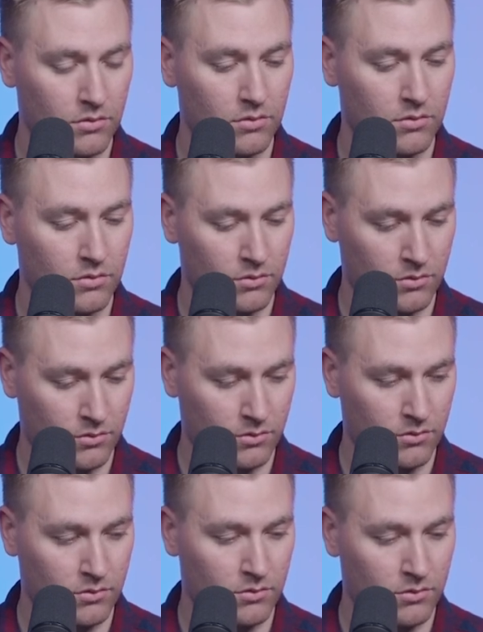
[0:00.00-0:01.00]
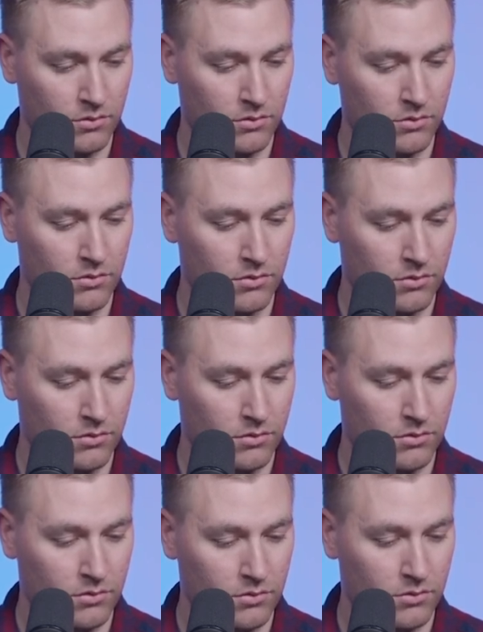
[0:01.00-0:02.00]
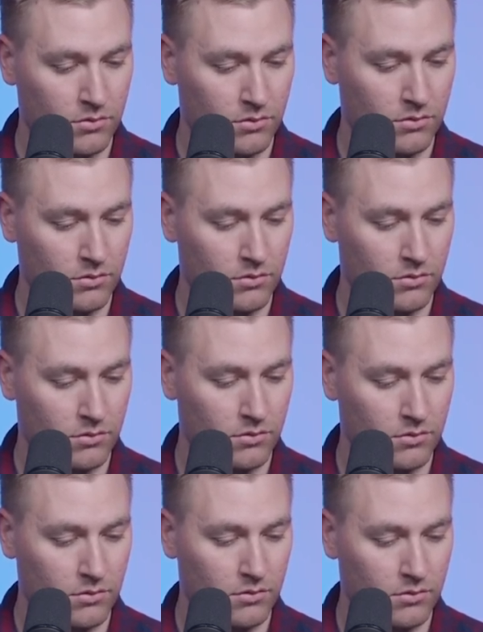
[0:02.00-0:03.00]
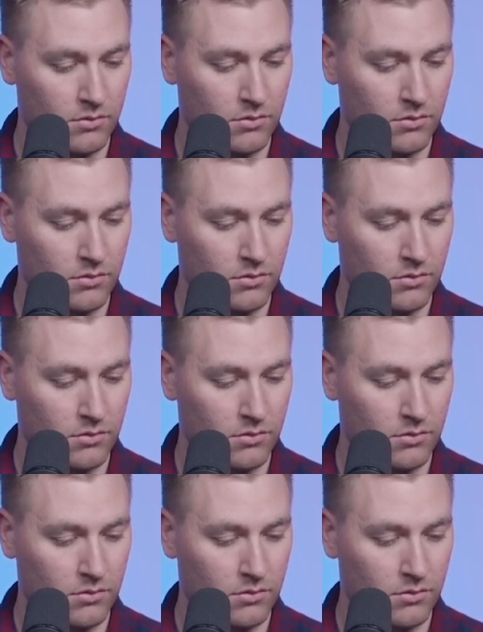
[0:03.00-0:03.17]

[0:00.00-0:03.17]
This person isn't speaking.